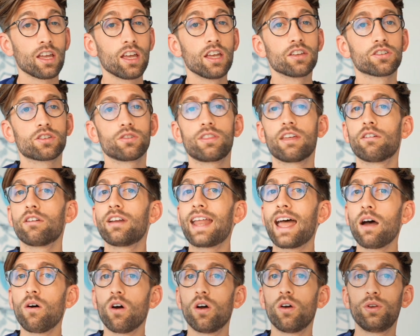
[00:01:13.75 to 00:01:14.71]
So there are
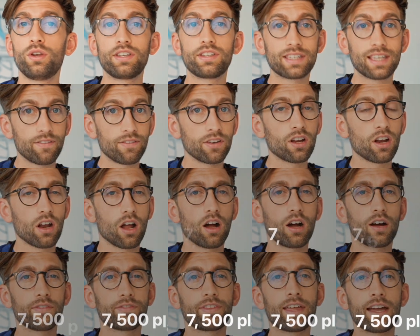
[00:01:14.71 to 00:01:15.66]
now only
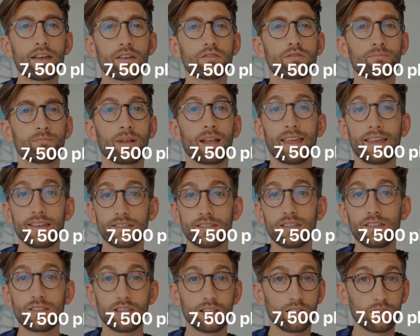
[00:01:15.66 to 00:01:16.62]
7,500
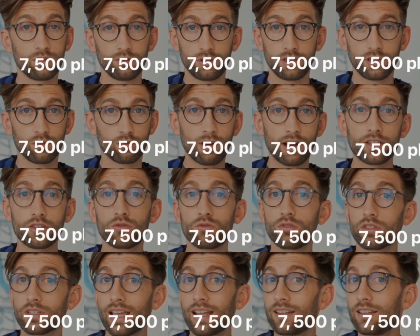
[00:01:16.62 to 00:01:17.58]
places, including
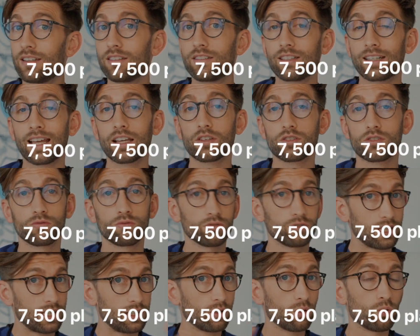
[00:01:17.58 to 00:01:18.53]
graduates and internationals
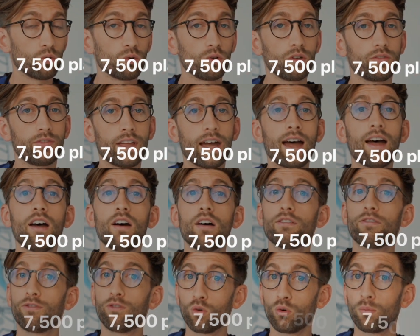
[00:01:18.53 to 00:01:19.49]
in all of that,
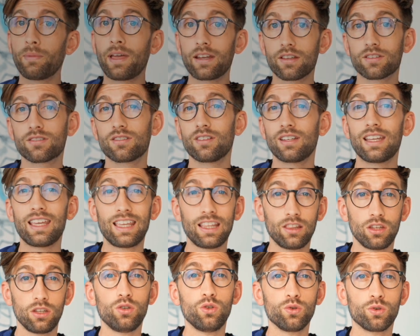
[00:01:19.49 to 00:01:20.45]
for medicine in
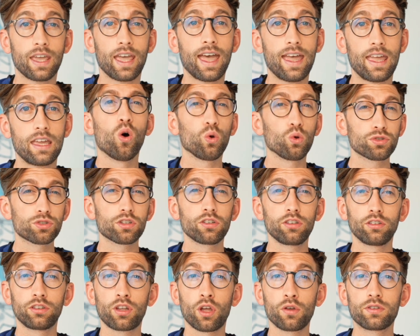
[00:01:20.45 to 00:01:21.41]
the UK. Also,
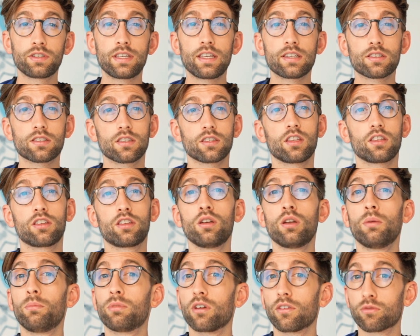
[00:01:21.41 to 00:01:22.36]
you'll notice that the
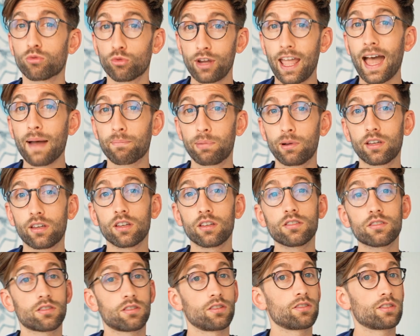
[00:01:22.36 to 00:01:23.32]
number of
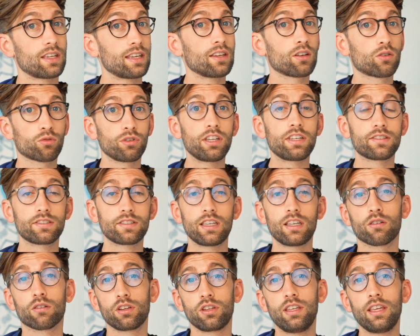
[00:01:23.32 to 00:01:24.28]
reapplicants has increased
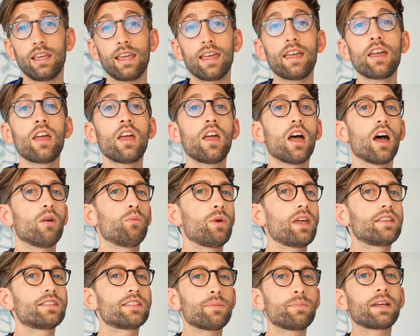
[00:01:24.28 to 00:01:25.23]
year on year, and
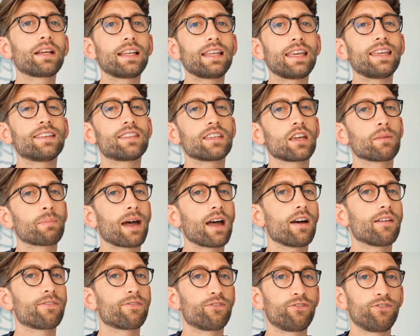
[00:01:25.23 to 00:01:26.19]
we're typically hitting about
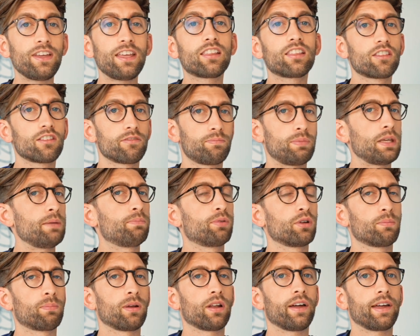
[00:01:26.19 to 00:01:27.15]
a fifth of people
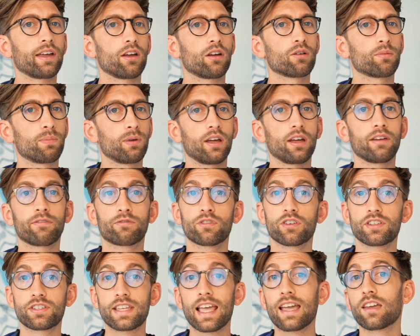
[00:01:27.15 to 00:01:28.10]
applying are applying for a
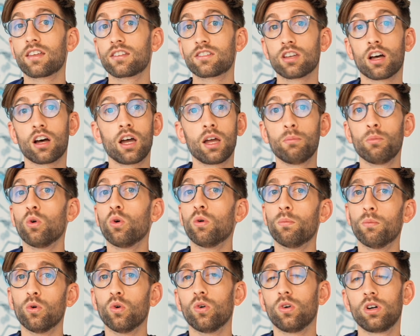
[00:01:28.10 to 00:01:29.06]
second time or
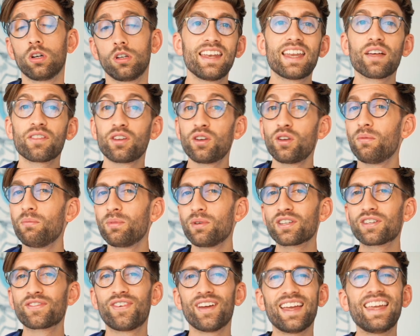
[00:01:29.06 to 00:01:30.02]
more. Now the
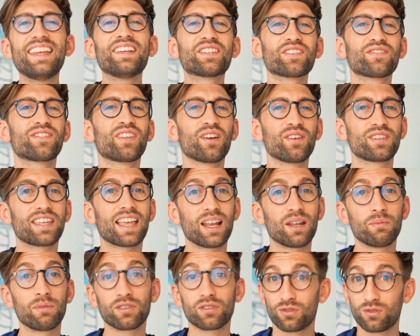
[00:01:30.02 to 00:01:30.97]
numbers for each of those
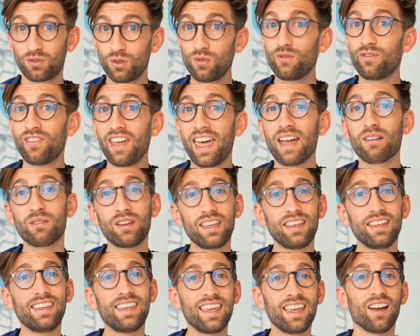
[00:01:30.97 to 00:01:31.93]
elements do vary
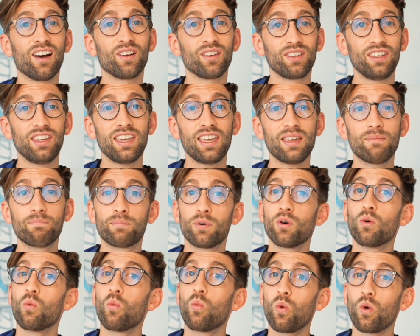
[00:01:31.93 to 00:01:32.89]
year on year,
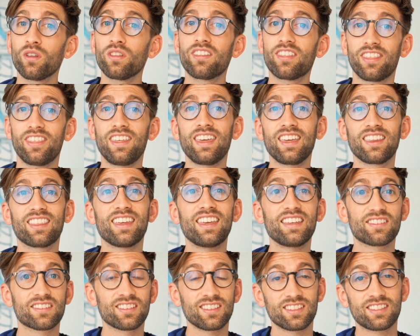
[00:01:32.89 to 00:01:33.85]
but one thing that
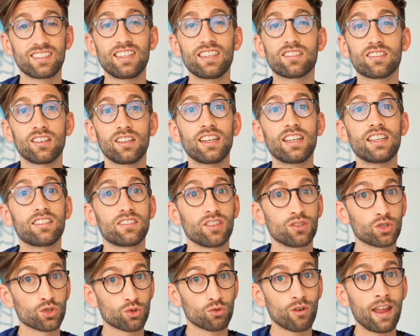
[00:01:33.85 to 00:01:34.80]
is consistent is the
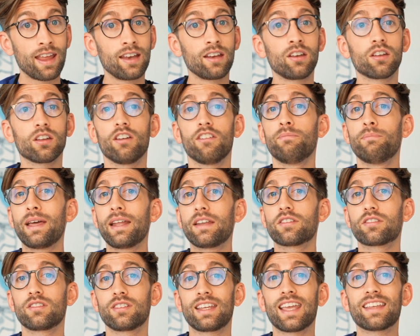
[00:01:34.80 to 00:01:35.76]
trend of
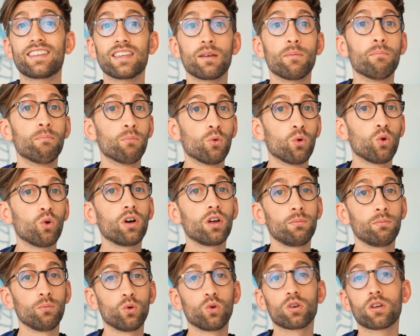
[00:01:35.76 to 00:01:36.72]
medicine getting more
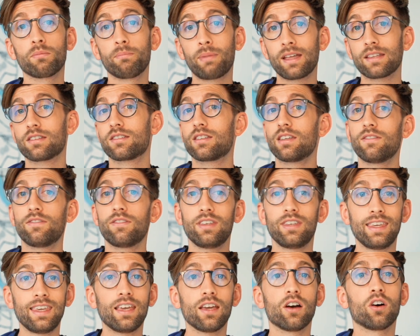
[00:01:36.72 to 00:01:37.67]
and more competitive
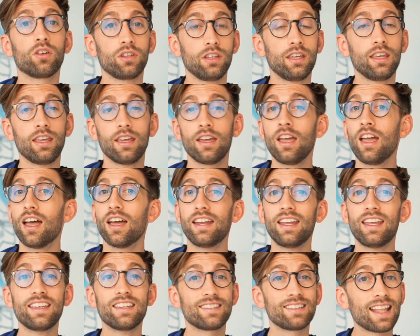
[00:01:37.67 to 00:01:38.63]
year on year, and
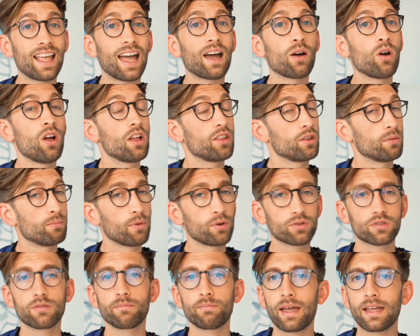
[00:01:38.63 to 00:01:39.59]
it is now the
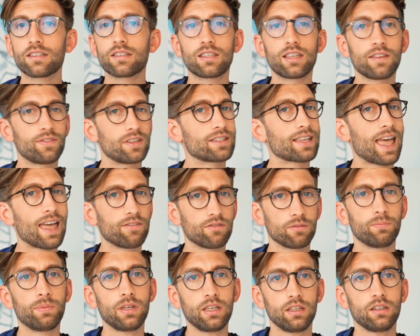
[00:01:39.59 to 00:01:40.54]
most competitive it's ever
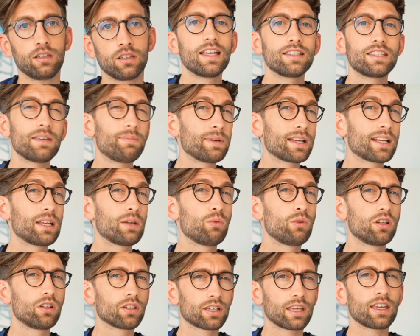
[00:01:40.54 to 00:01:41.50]
been. Typically
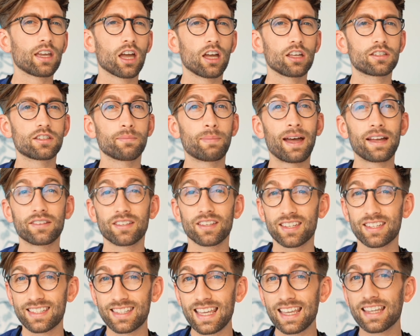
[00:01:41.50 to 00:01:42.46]
we're looking at about a
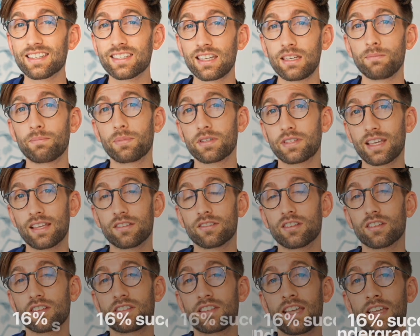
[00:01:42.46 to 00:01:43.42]
16%
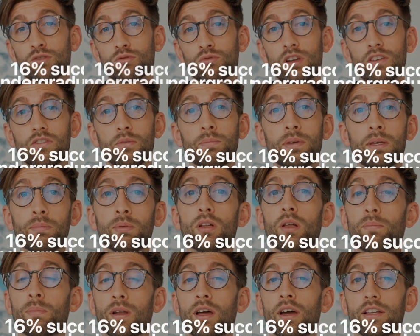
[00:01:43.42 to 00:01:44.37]
success rate for people
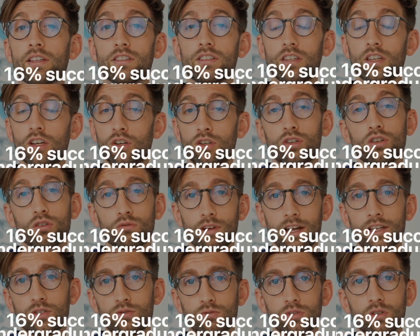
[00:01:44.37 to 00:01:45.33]
applying to the
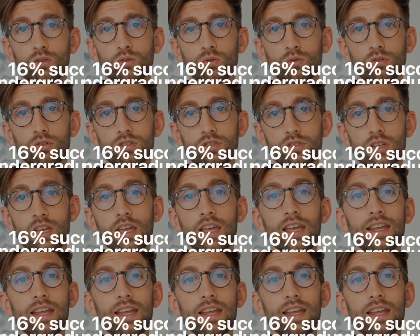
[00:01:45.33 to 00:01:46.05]
undergraduate course.